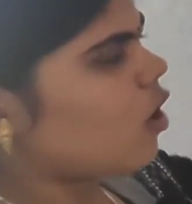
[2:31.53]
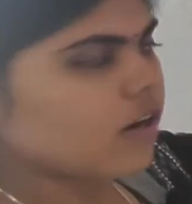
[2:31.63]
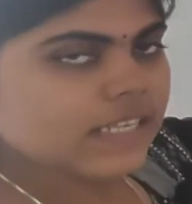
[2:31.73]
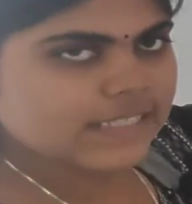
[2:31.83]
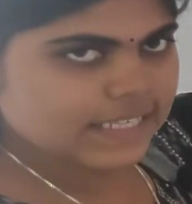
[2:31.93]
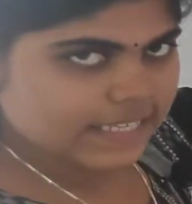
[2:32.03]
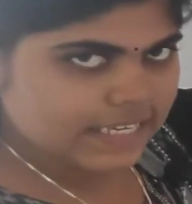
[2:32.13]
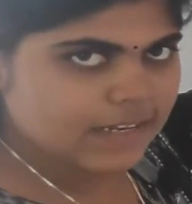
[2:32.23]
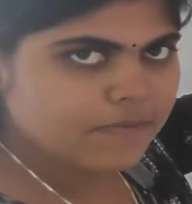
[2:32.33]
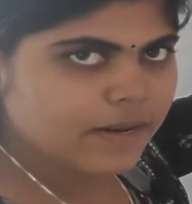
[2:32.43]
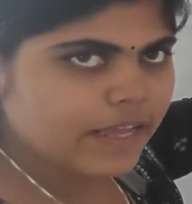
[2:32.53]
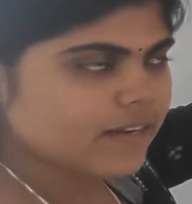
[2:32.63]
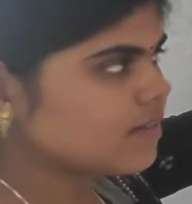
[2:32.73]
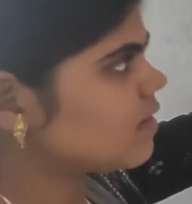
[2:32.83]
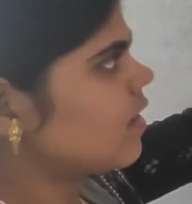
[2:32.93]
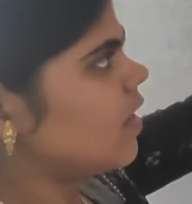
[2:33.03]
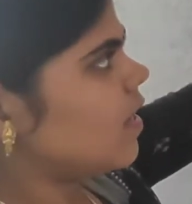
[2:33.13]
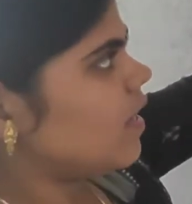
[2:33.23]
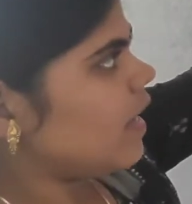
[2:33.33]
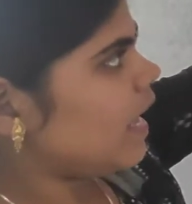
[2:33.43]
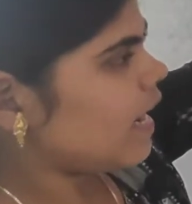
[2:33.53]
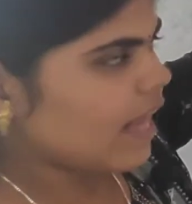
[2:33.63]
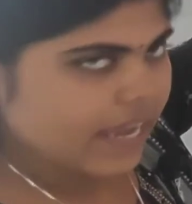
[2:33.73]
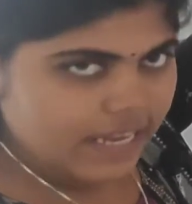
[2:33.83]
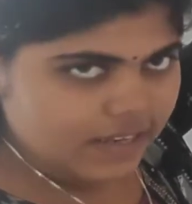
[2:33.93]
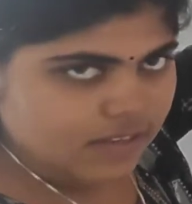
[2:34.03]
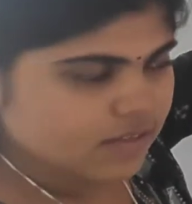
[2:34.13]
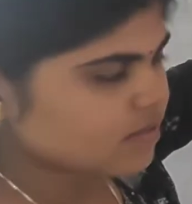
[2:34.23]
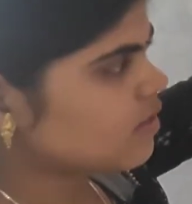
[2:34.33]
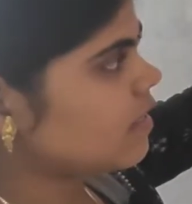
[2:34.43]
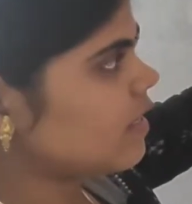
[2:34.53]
on a single plane, a line,